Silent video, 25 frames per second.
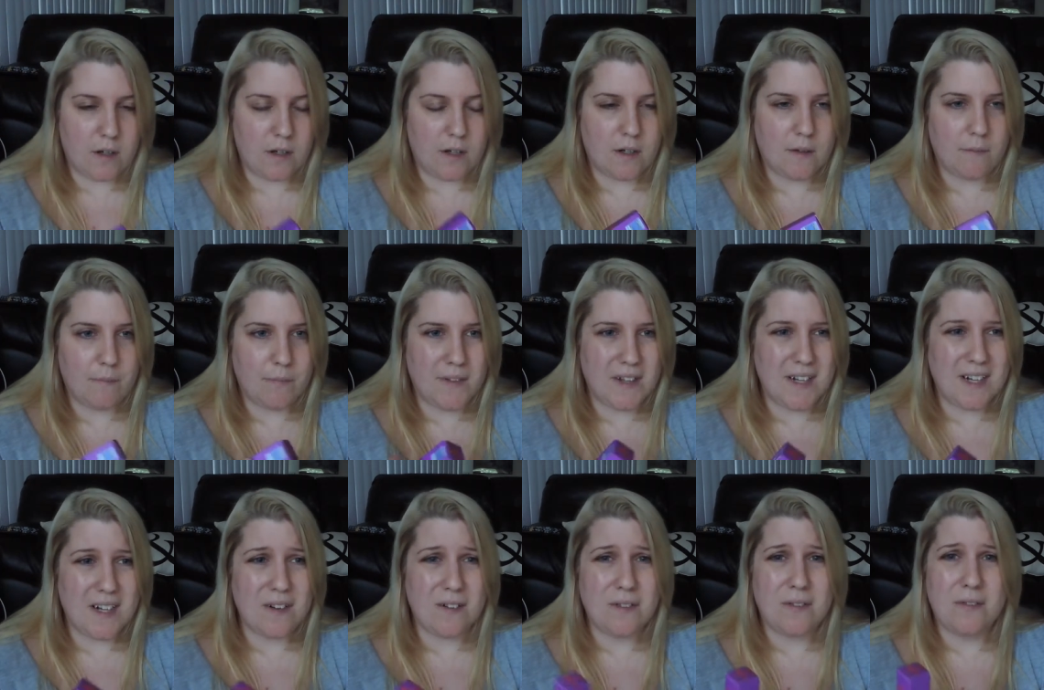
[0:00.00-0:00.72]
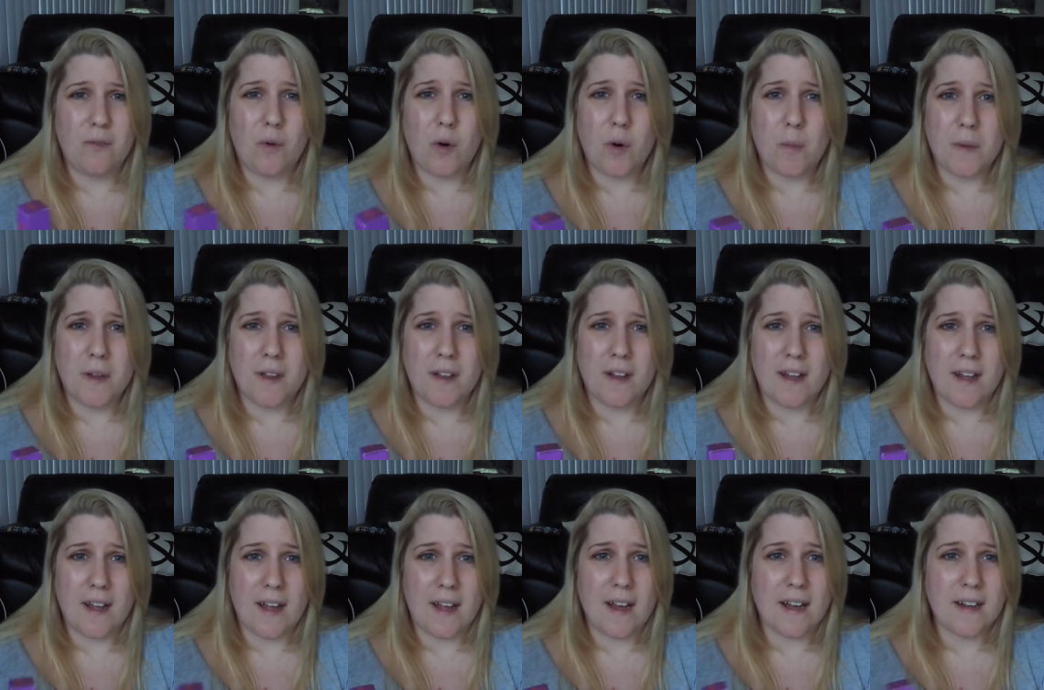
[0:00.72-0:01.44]
Um, they did a
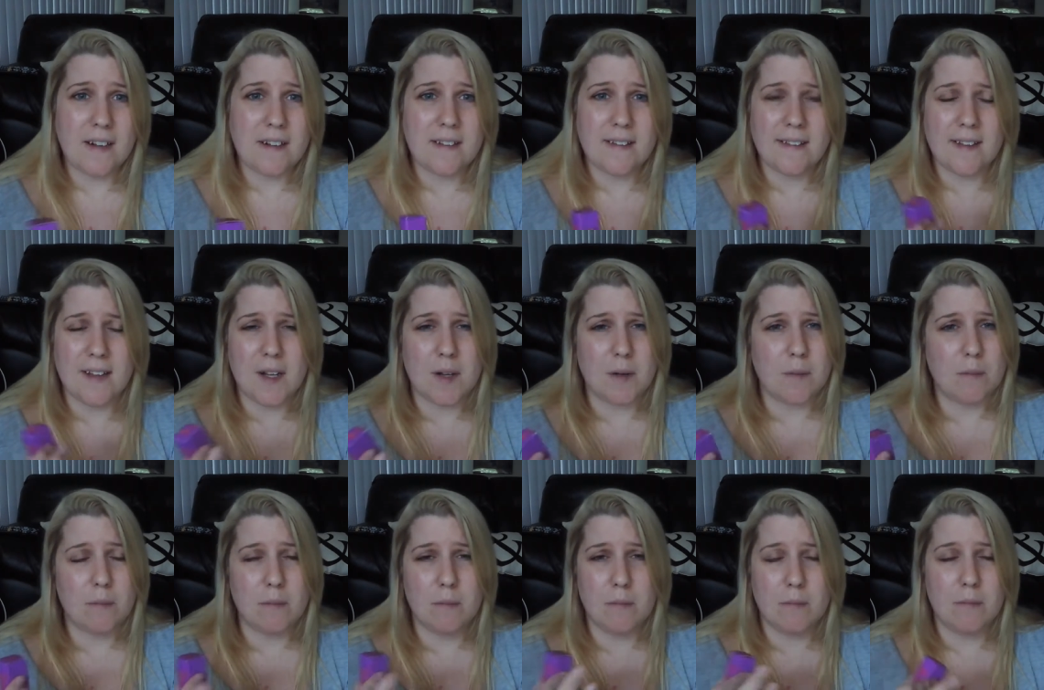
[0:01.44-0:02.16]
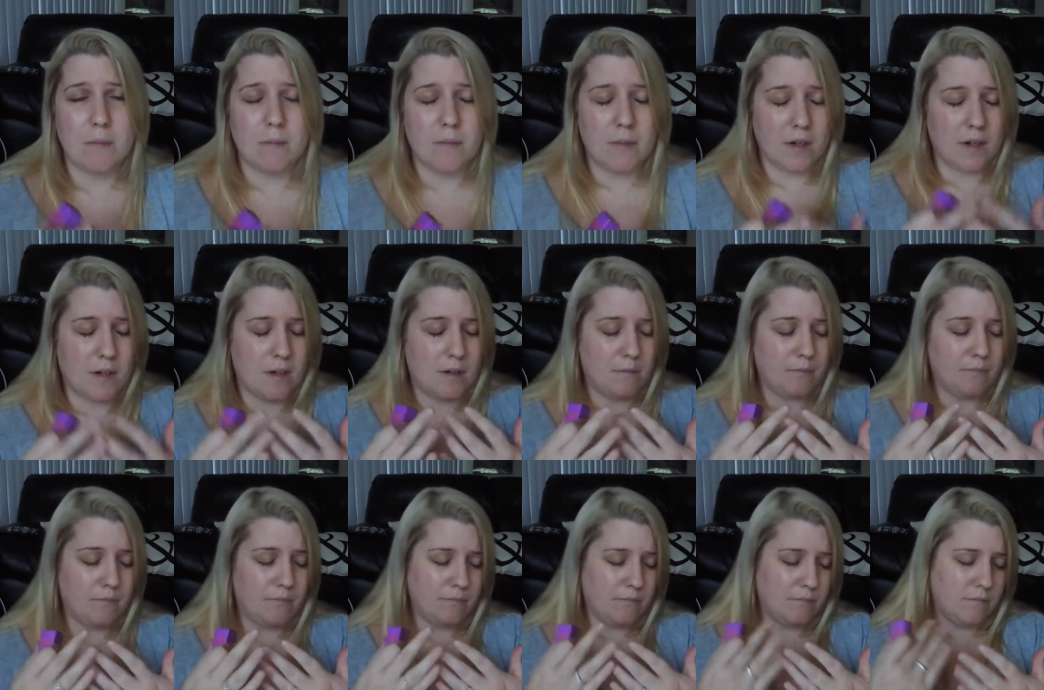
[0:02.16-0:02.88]
Formula X like
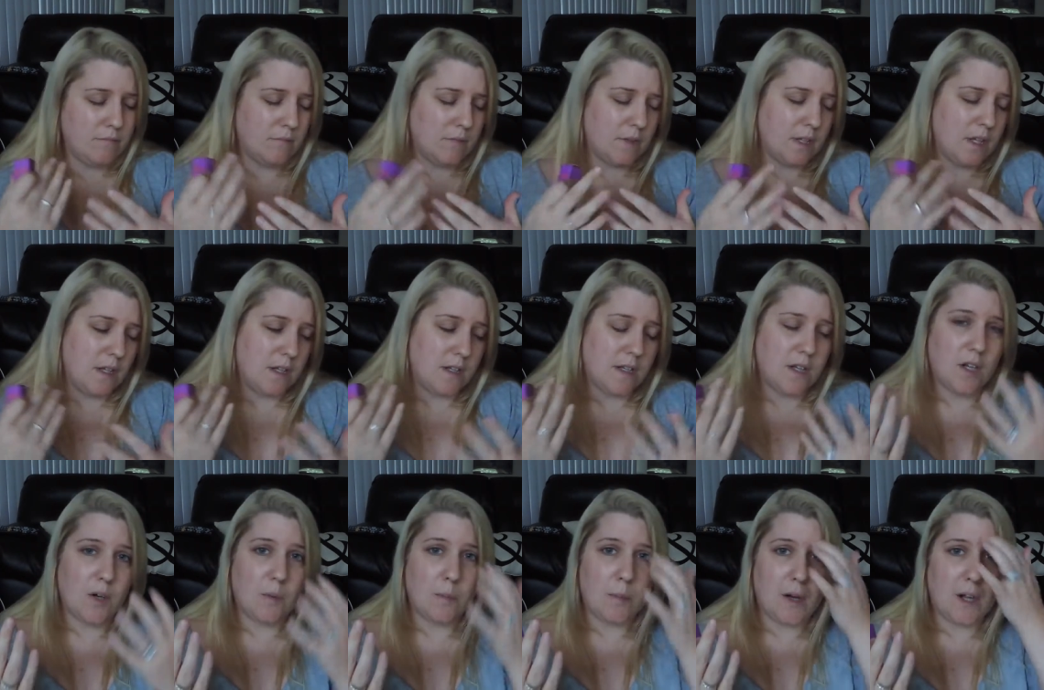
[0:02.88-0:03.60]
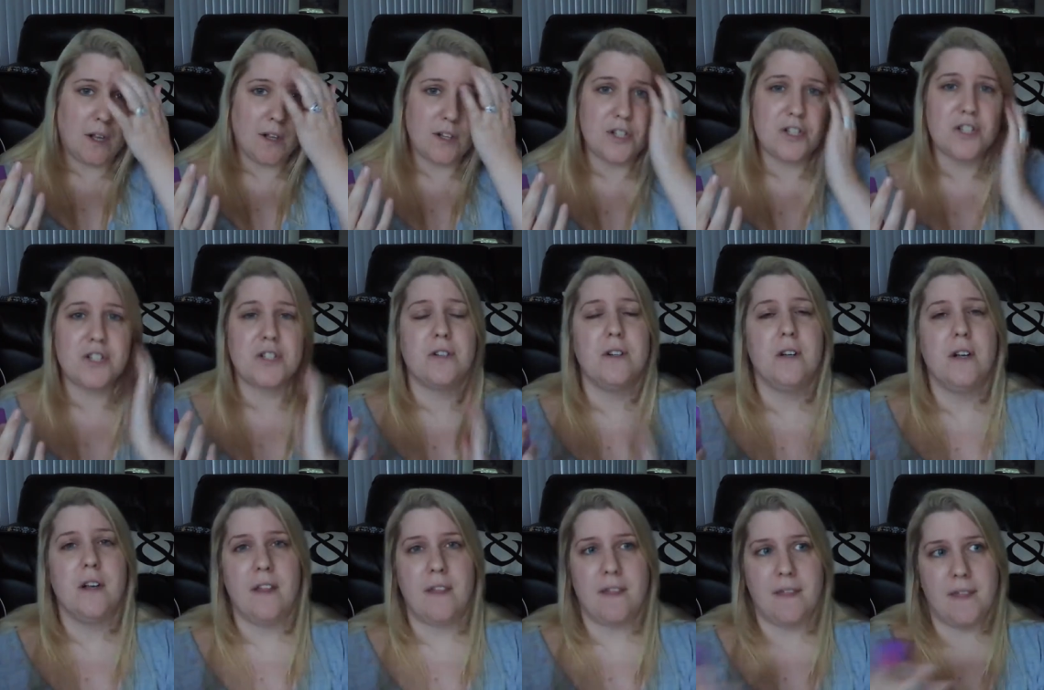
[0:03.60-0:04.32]
um, nail
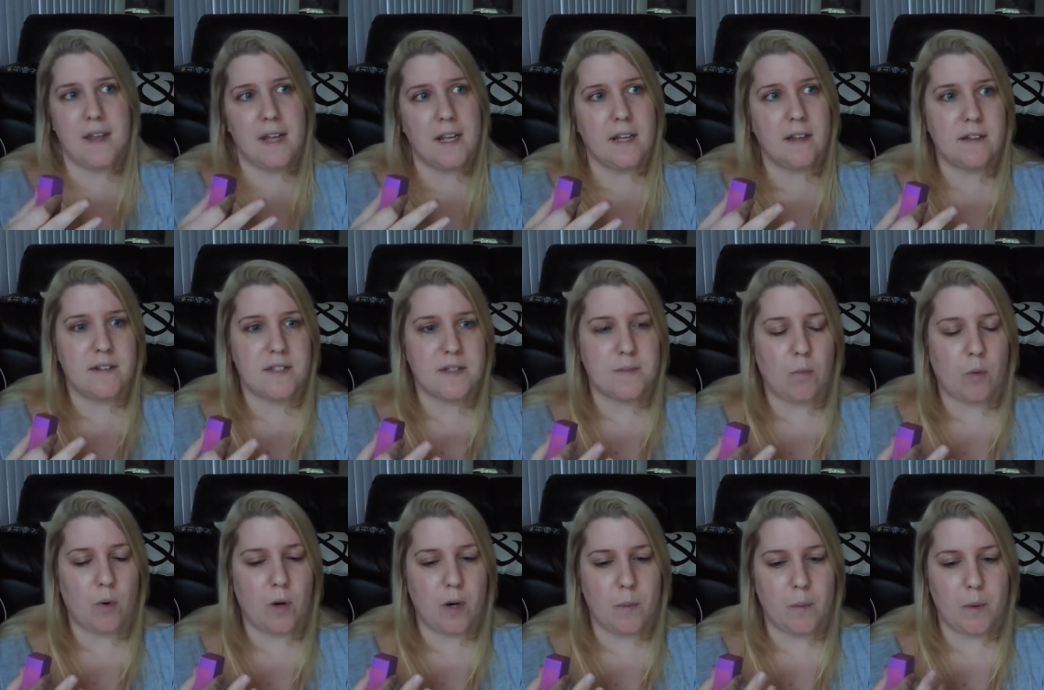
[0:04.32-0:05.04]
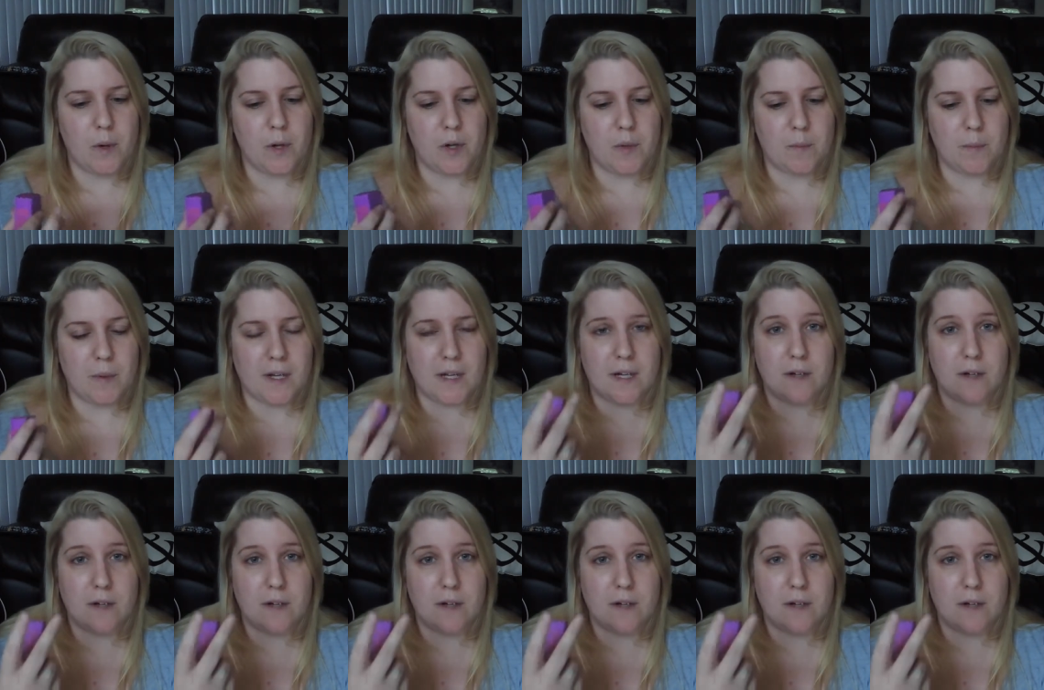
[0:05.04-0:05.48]
polish thing this morning where you could